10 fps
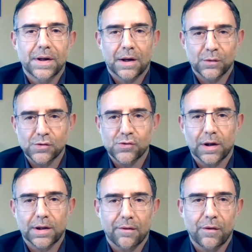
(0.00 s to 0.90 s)
and our
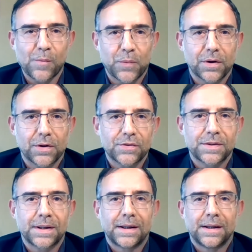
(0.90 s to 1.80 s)
drug
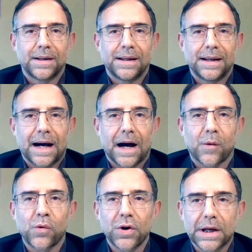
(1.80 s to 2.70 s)
developers are
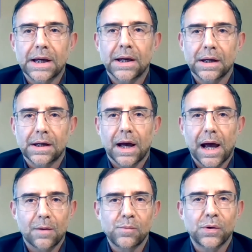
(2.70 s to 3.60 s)
working
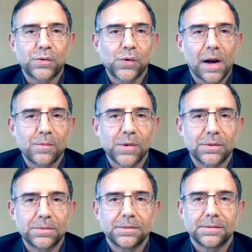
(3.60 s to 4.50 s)
elbow to
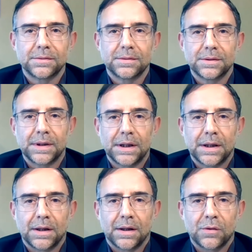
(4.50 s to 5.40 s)
elbow
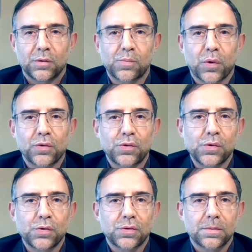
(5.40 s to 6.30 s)
to
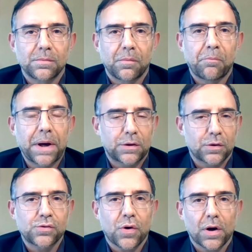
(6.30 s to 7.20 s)
produce better
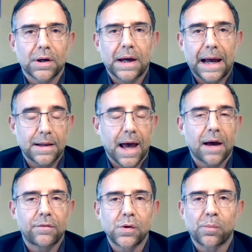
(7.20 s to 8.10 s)
drug and
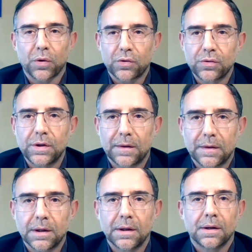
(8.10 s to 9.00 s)
have the
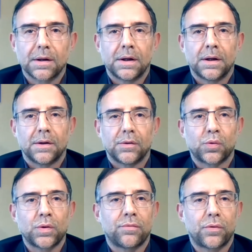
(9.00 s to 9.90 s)
opportunity
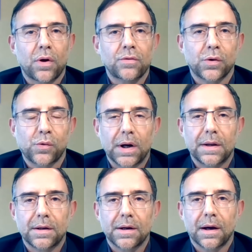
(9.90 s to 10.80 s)
to influence the
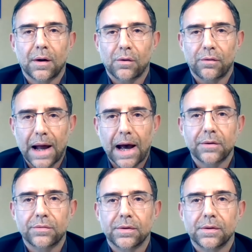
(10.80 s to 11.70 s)
quality of
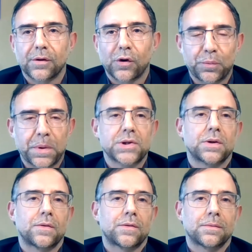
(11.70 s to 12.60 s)
life of
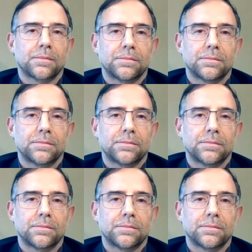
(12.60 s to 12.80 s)
patients.